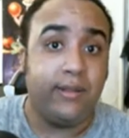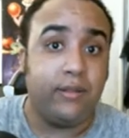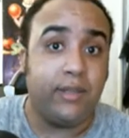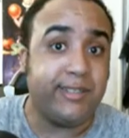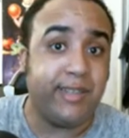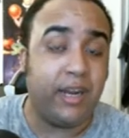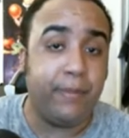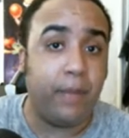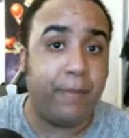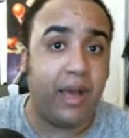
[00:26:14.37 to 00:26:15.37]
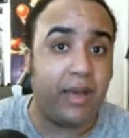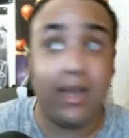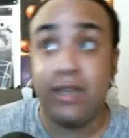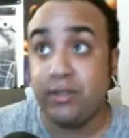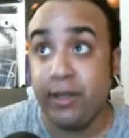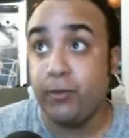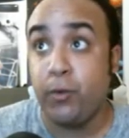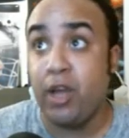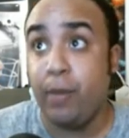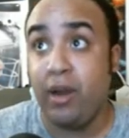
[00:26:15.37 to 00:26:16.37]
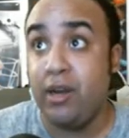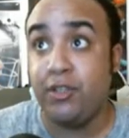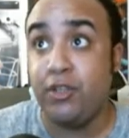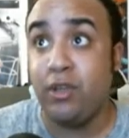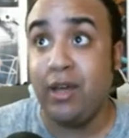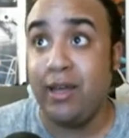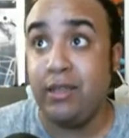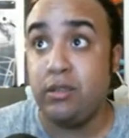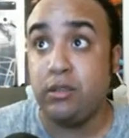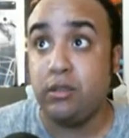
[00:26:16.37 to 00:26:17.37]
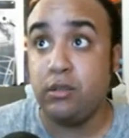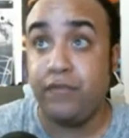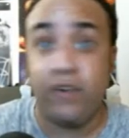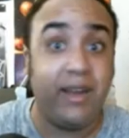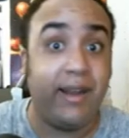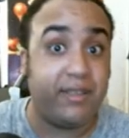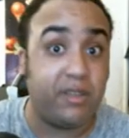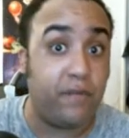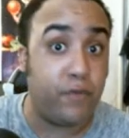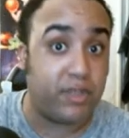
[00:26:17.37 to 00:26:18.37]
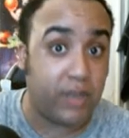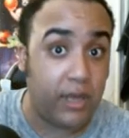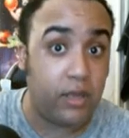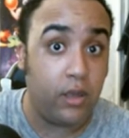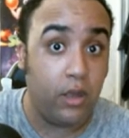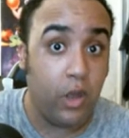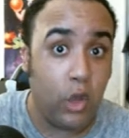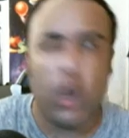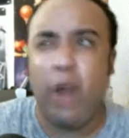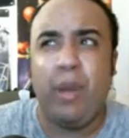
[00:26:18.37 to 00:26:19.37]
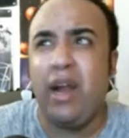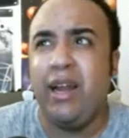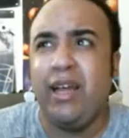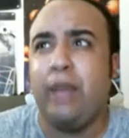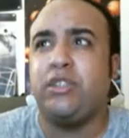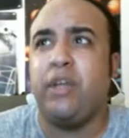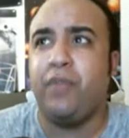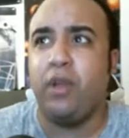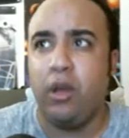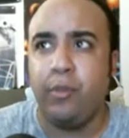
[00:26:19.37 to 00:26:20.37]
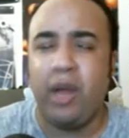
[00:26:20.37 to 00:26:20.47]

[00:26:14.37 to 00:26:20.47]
there's not going to be a podcast next week. I'll probably see you guys for NXT review tonight. Or I'll probably have something up.